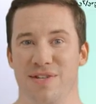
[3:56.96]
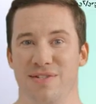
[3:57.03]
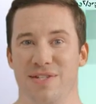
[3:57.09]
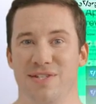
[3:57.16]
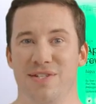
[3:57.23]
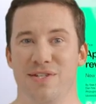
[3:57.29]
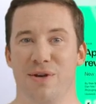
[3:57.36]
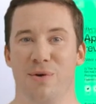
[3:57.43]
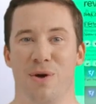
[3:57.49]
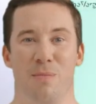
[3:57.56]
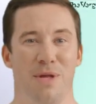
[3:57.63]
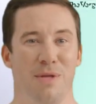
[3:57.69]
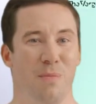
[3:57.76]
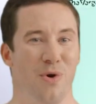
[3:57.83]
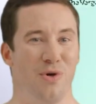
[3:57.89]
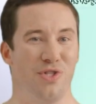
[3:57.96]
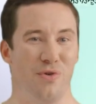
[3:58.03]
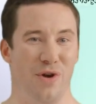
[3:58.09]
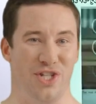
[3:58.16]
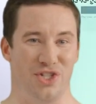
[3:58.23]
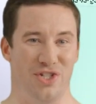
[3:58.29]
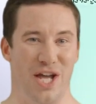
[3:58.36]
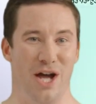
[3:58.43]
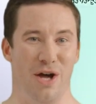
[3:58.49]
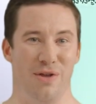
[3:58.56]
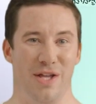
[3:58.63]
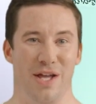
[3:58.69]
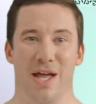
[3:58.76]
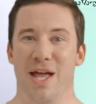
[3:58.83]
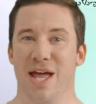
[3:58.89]
that this is a little bit more stretched out,
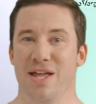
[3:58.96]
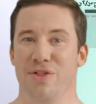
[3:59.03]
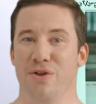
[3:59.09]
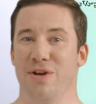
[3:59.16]
and